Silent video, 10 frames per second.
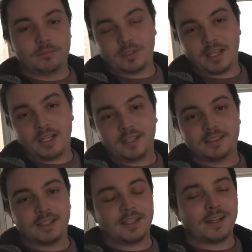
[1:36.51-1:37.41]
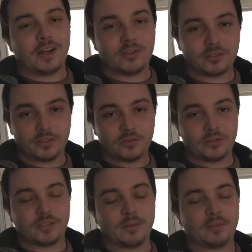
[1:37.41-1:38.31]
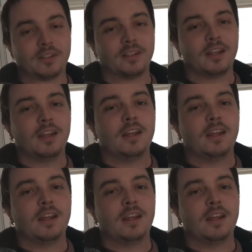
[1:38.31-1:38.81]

blade, say an AutoZone or something,